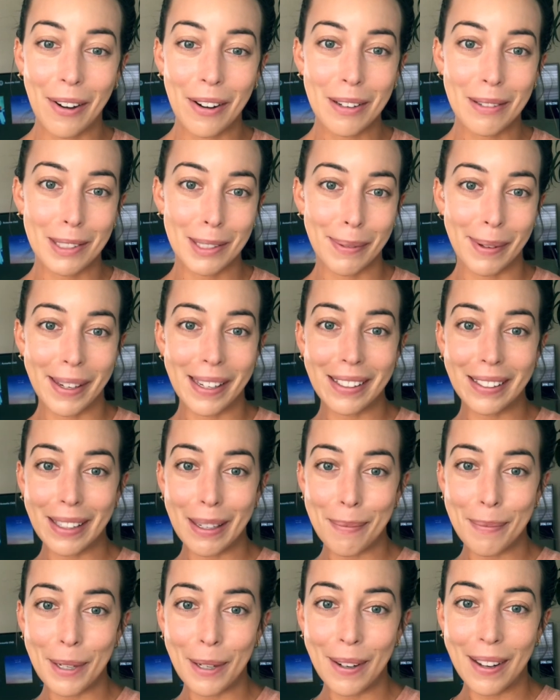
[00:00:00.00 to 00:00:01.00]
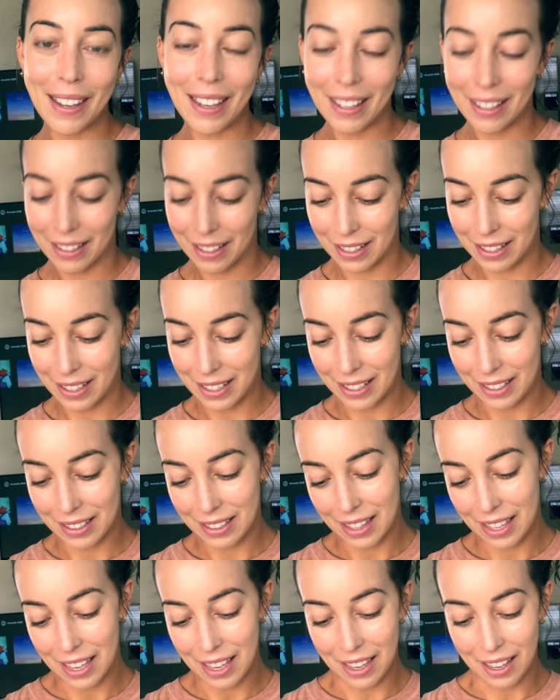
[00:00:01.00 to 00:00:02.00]
It's by Ilia Beauty. It is
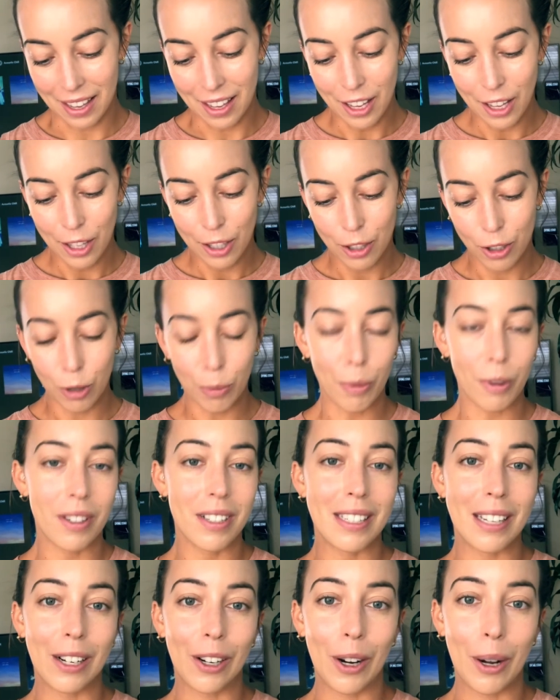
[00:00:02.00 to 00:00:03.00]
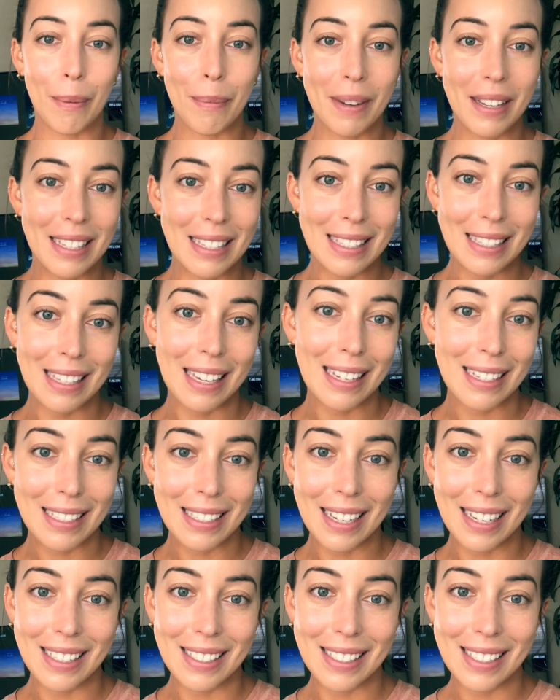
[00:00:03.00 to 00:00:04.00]
the Super Serum Skin
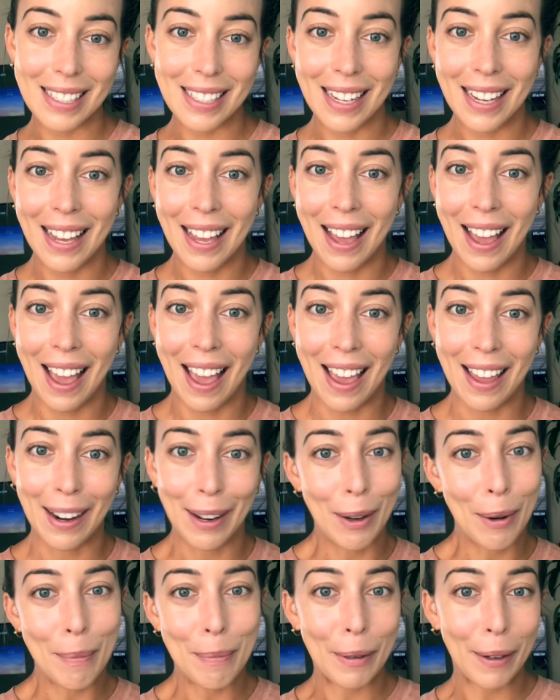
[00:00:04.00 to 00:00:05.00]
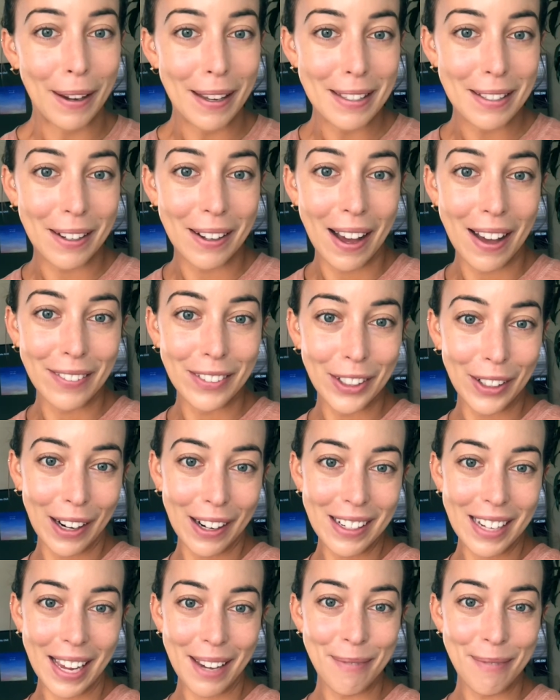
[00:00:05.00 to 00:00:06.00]
Tint, and I hope you guys all have a great day.